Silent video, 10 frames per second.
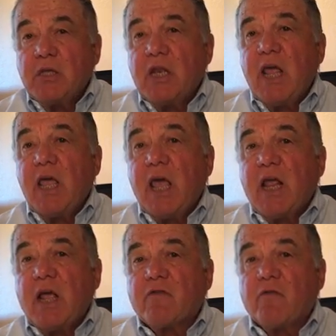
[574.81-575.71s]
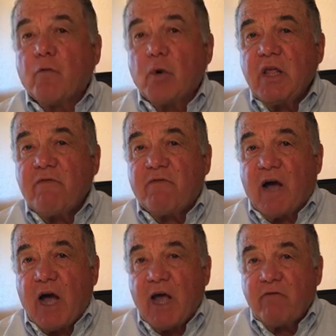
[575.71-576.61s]
Today, it has
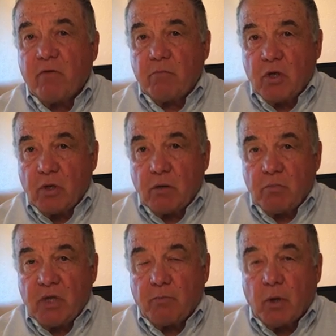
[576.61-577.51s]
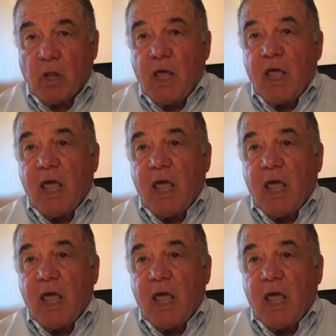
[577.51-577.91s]
45 million people,